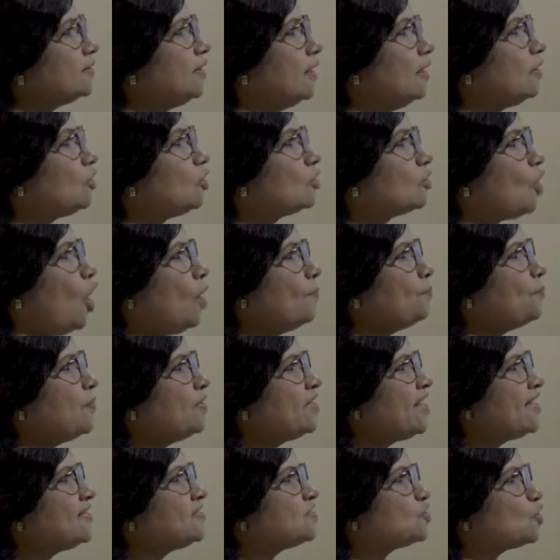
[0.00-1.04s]
the
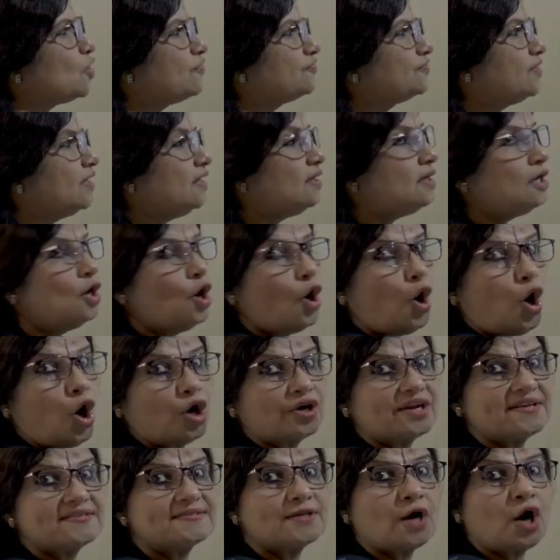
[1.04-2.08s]
components of the
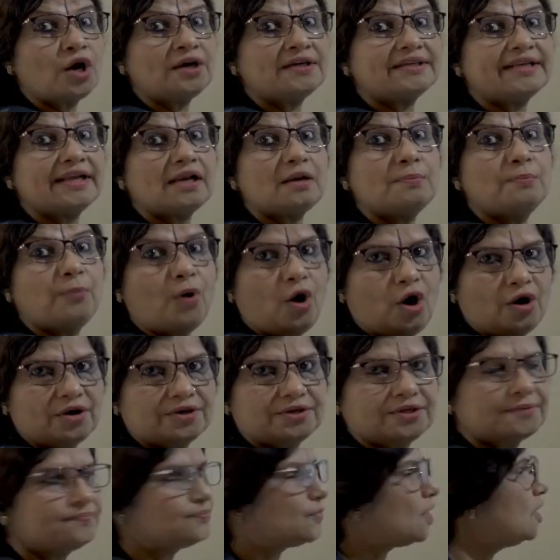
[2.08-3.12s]
horizontal bond.
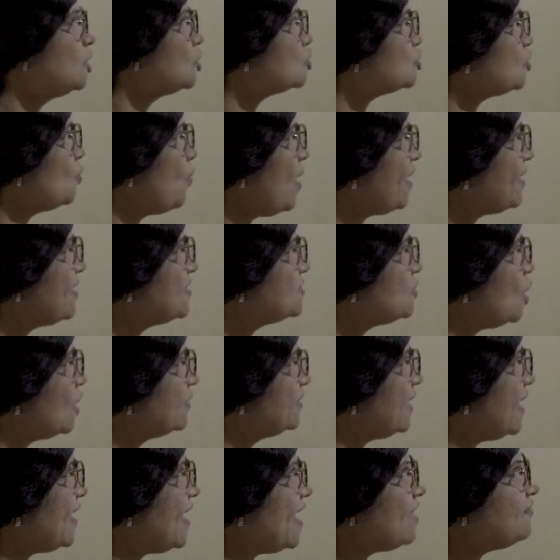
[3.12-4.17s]
So 1 is
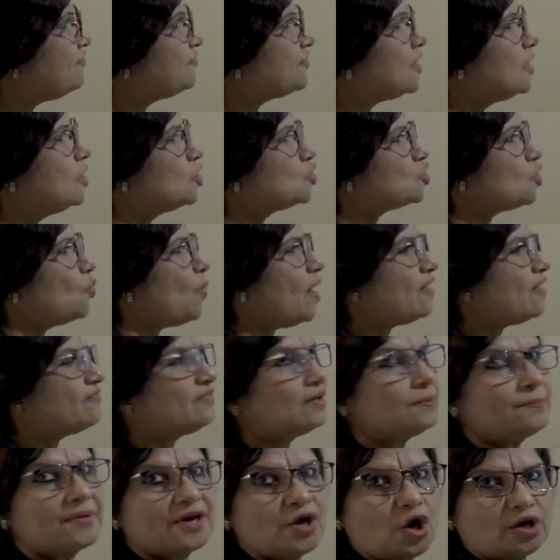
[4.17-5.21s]
on the left, so 1
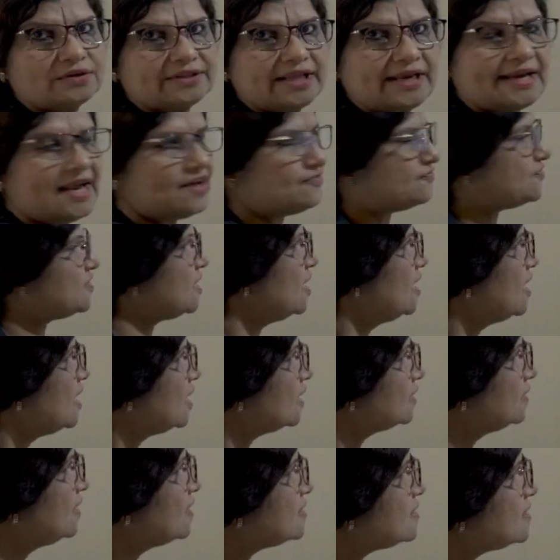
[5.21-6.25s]
will be on the left.
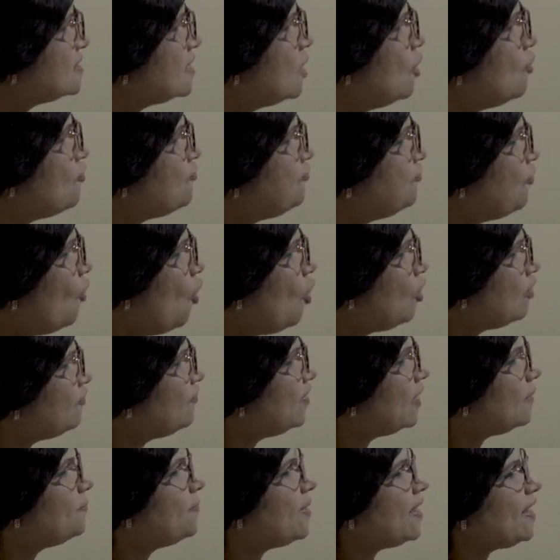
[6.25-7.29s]
This 4
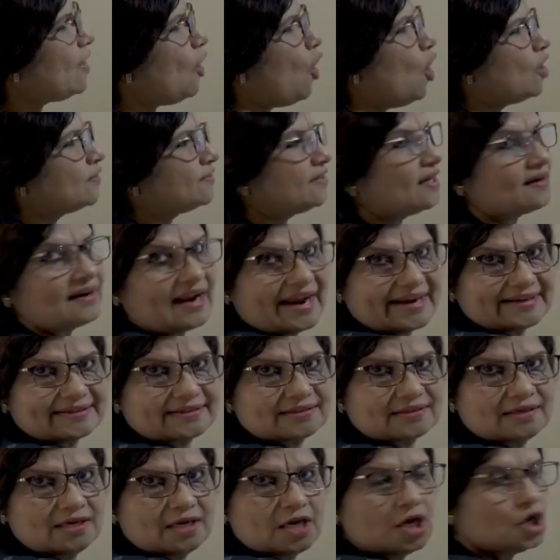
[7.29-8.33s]
will be on the right.
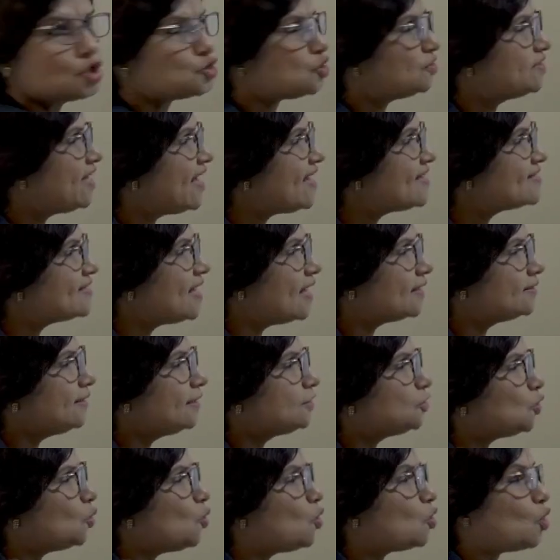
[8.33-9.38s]
So these are the
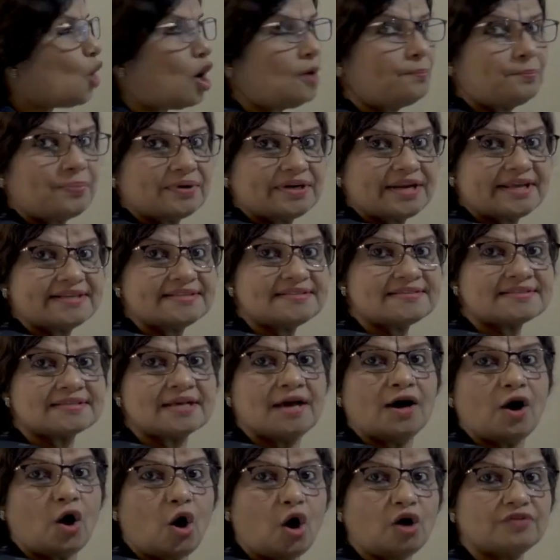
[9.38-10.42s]
two components
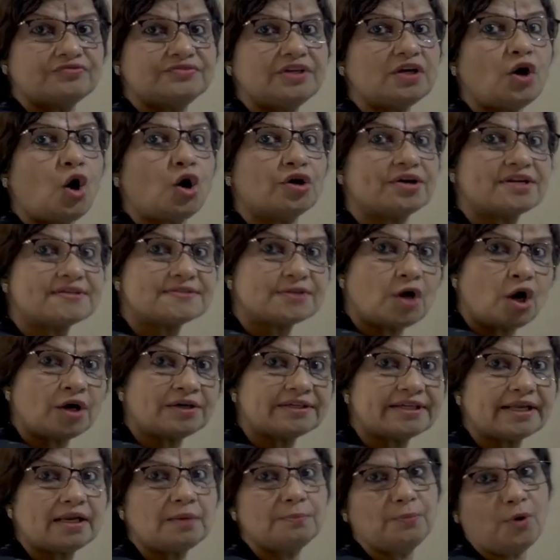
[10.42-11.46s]
of the
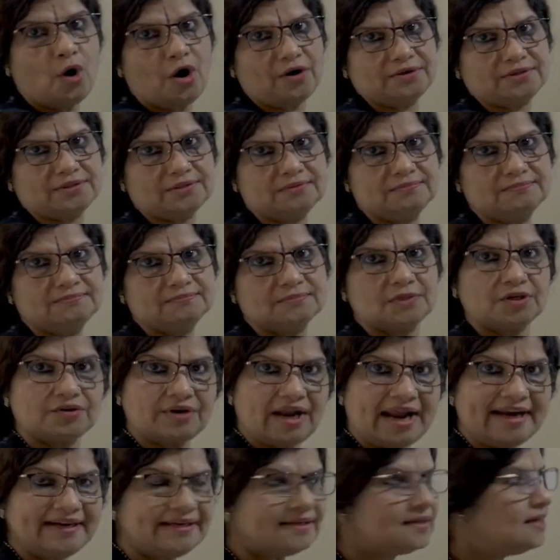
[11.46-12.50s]
horizontal bond,
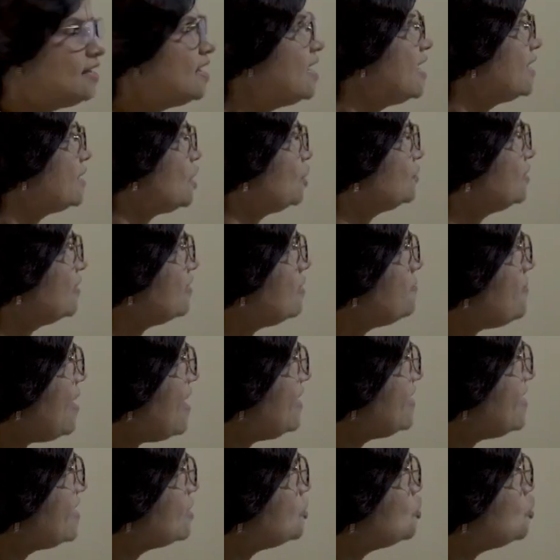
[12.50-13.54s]
right? Now the
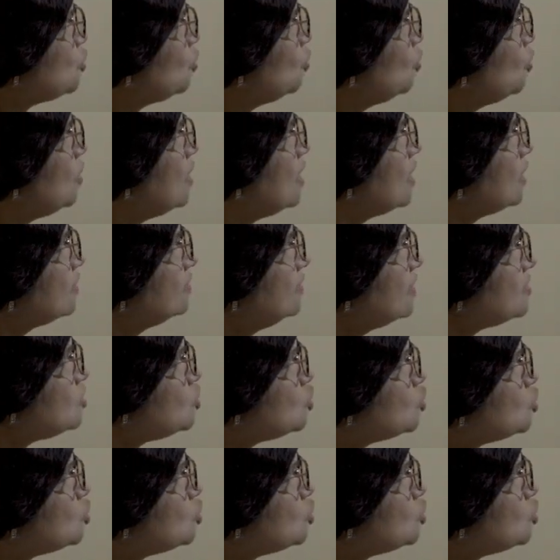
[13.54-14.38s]
remaining two, this